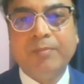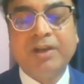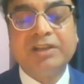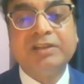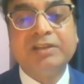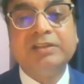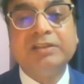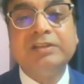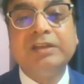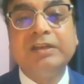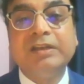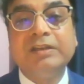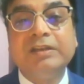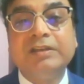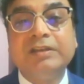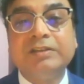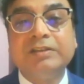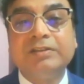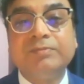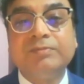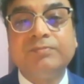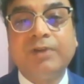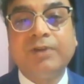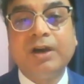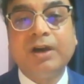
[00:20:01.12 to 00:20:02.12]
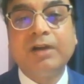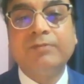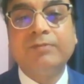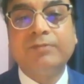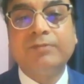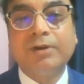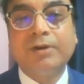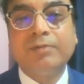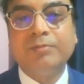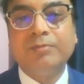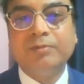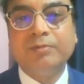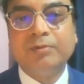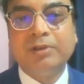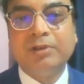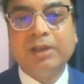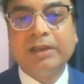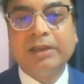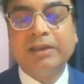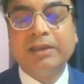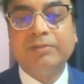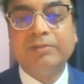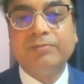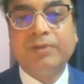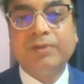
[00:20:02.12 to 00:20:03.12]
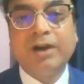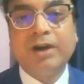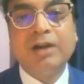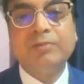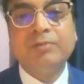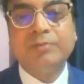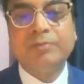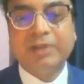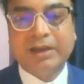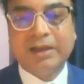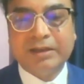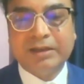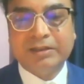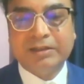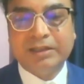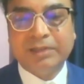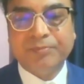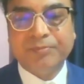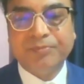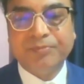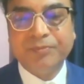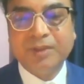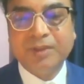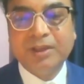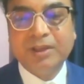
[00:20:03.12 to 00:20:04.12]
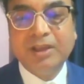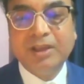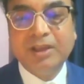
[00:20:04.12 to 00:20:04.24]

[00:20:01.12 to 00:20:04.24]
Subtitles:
but India is far lagging far behind them.